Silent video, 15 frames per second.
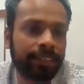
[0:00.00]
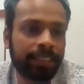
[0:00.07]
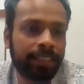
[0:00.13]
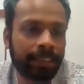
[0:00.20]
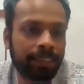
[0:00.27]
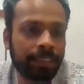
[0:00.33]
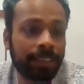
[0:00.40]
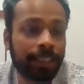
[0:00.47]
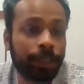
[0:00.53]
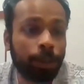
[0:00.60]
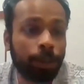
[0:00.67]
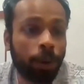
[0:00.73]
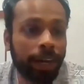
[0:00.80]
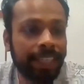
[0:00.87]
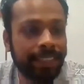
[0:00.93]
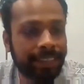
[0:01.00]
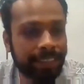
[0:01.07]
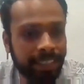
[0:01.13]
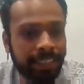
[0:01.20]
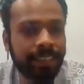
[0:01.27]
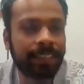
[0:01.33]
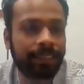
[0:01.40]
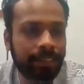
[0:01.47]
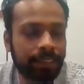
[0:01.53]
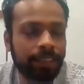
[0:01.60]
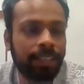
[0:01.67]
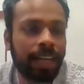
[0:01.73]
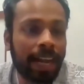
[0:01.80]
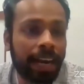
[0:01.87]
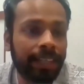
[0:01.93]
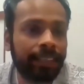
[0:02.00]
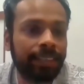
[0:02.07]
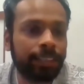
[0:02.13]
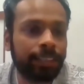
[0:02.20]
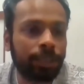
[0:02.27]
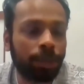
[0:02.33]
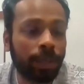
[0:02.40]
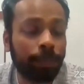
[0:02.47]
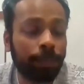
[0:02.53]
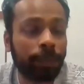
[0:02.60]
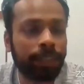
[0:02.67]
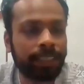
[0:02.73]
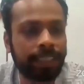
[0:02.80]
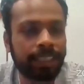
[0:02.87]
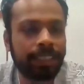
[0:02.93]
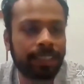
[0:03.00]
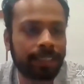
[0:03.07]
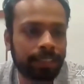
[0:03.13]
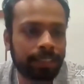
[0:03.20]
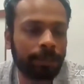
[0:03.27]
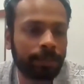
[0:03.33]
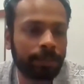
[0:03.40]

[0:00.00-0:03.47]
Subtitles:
in the toy design and in the toy purchase.